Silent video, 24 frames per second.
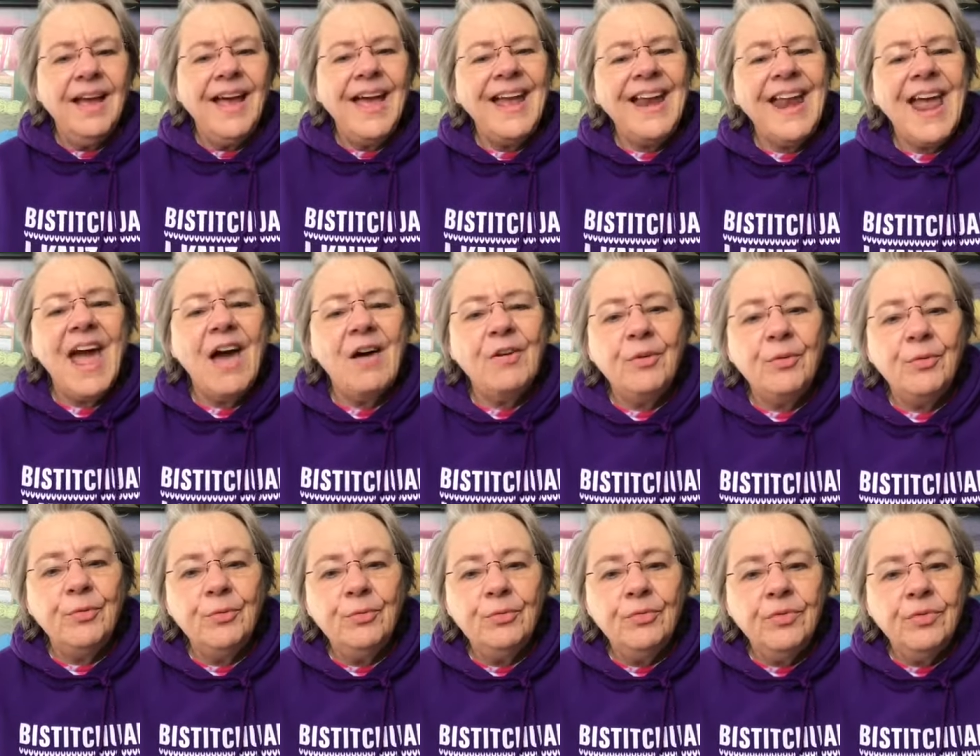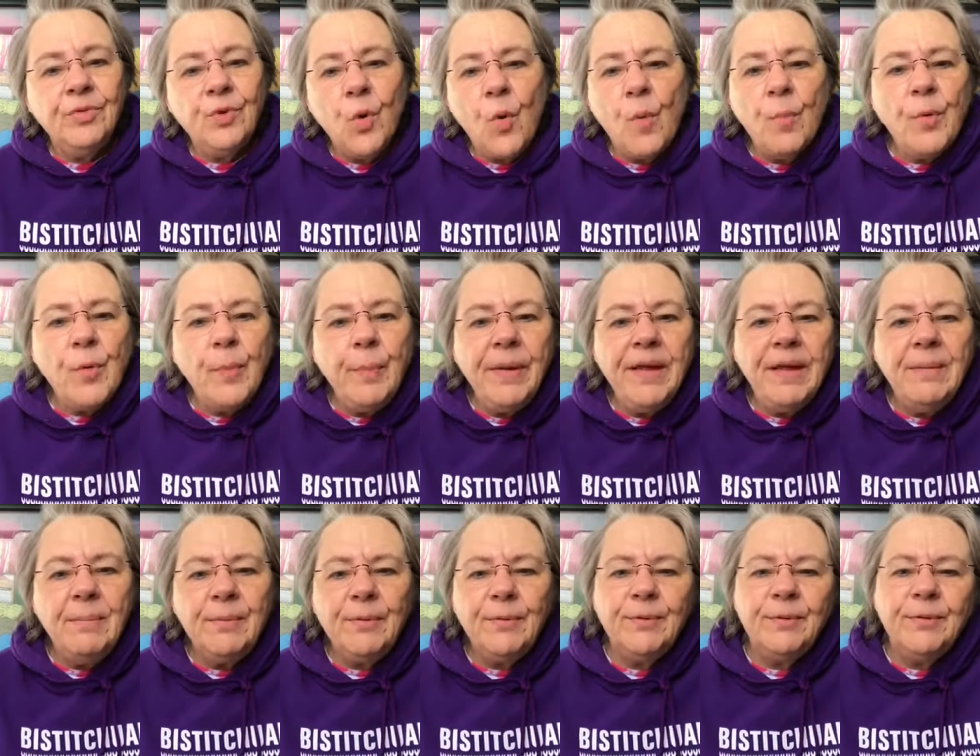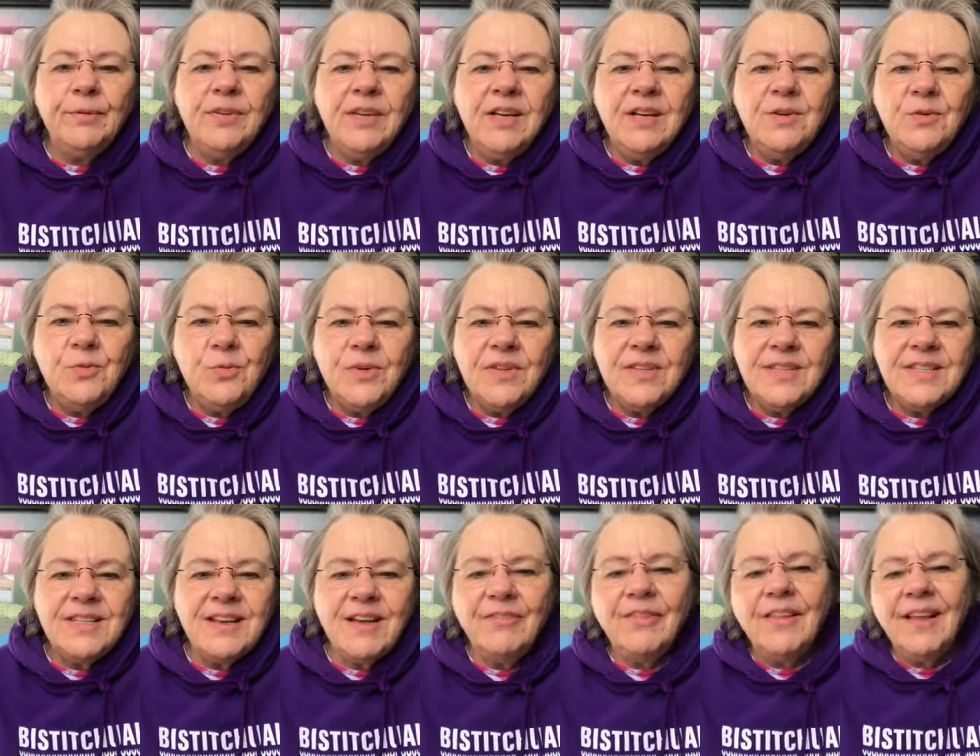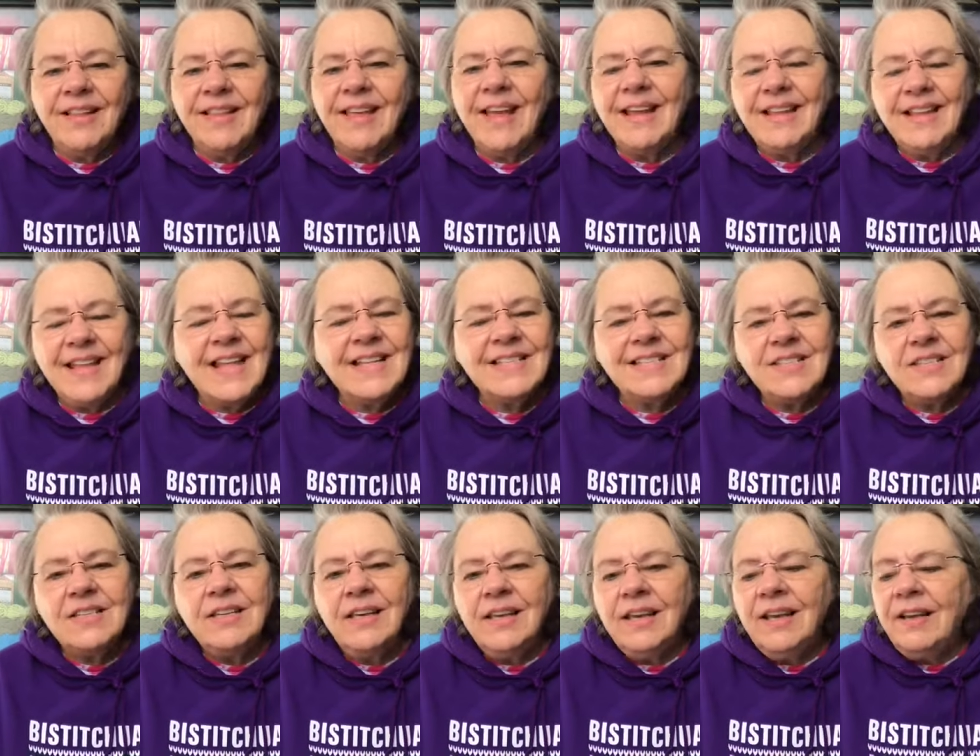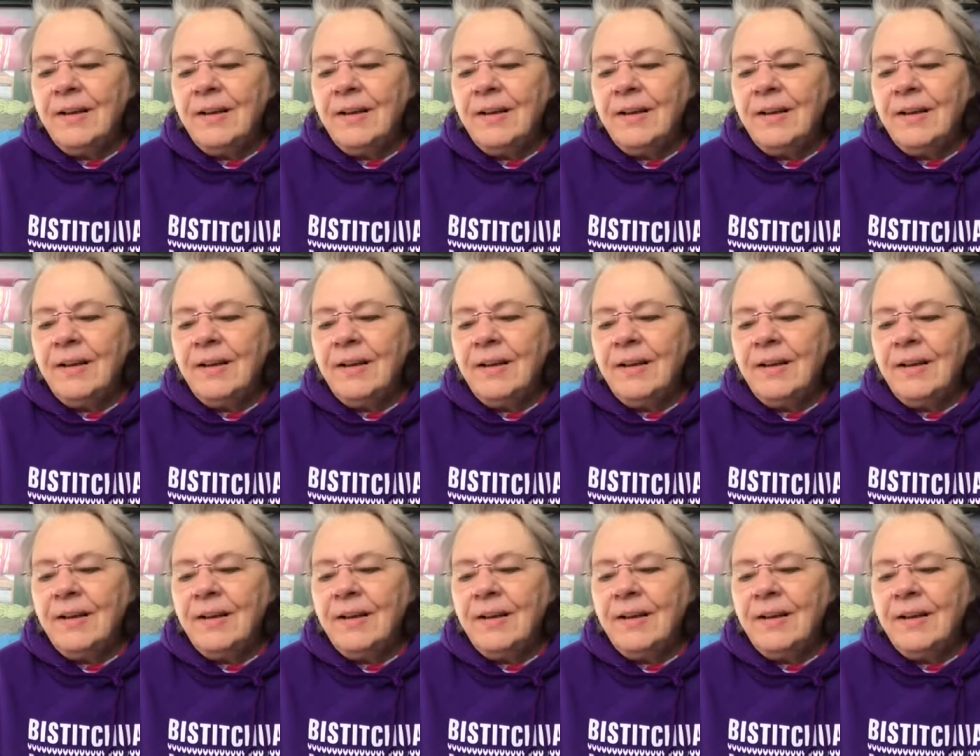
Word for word: And how do normal people deal with stuff like that? That's,